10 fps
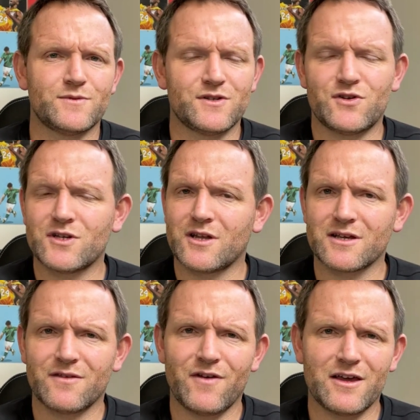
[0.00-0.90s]
It's just like
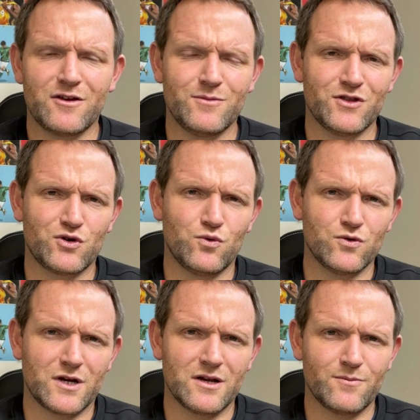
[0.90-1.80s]
the vacuum and the cord
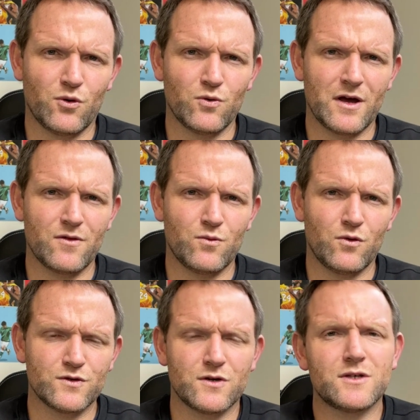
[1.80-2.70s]
getting pulled out of the wall.
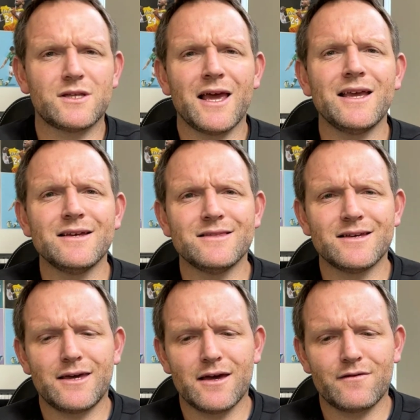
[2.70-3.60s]
So staying in the
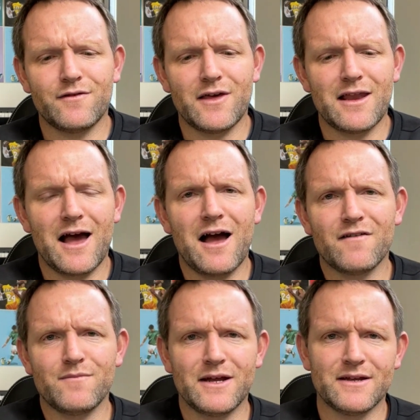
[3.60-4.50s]
kick for that
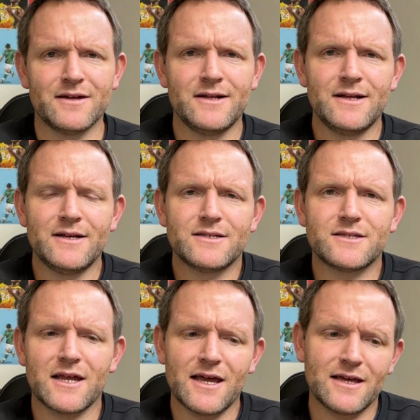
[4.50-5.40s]
half meter,
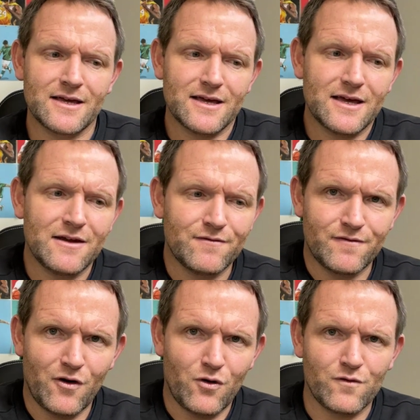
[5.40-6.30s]
staying
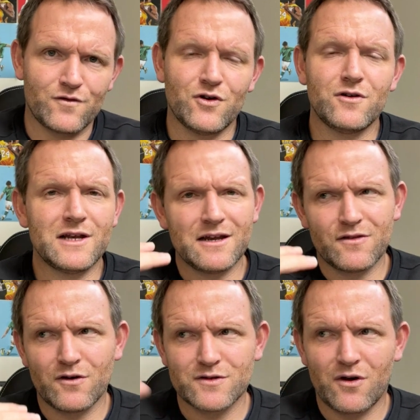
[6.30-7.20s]
involved, not letting
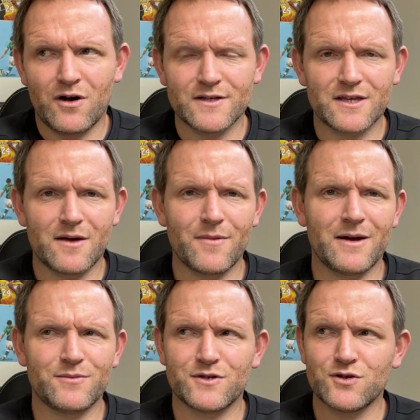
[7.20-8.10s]
those eyes come
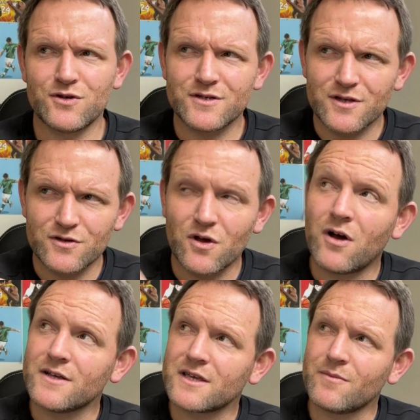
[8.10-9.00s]
up. As soon as those
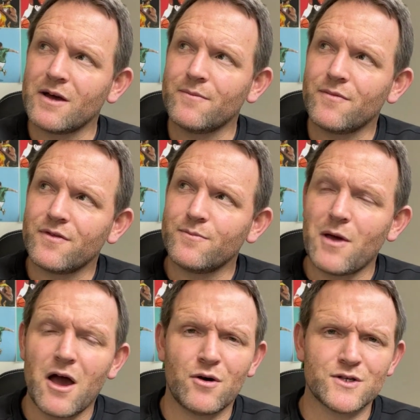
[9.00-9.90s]
eyes come up,
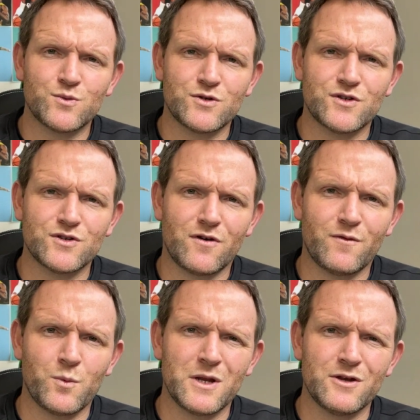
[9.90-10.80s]
power switches off
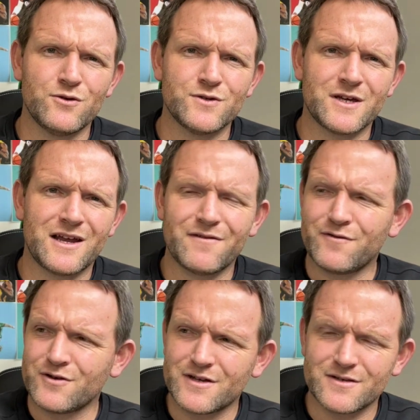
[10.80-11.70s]
and we lose it. Our
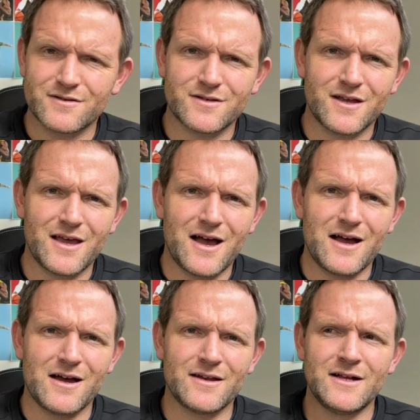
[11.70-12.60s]
foot doesn't stay
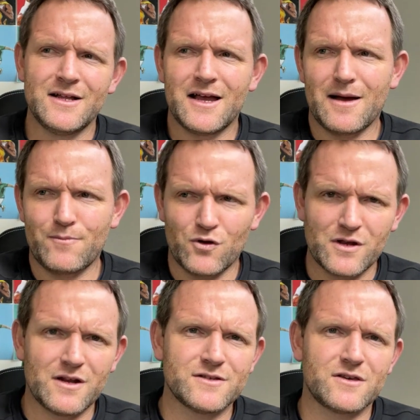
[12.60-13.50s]
hard, our body
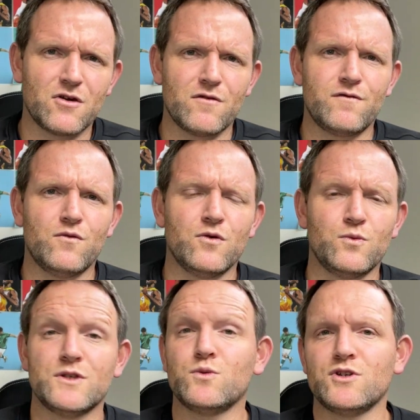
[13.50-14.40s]
doesn't go forward, we're
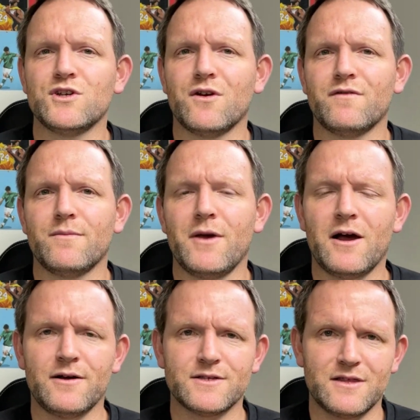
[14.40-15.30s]
switching off the
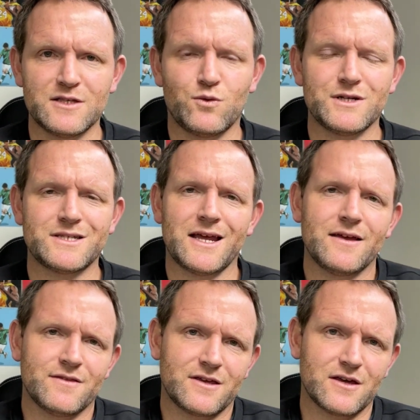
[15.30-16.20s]
power. So that's why stay in
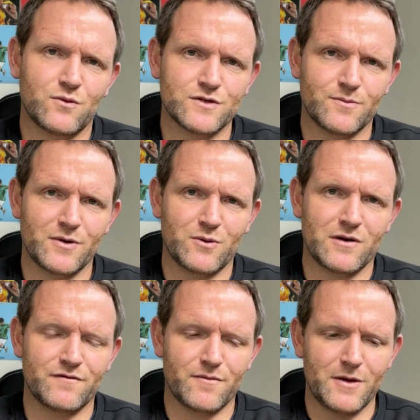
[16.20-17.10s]
the kick was a big one
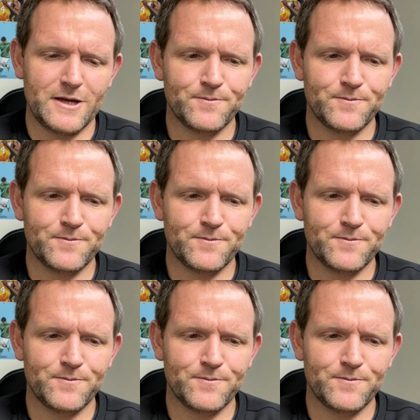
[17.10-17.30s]
for me.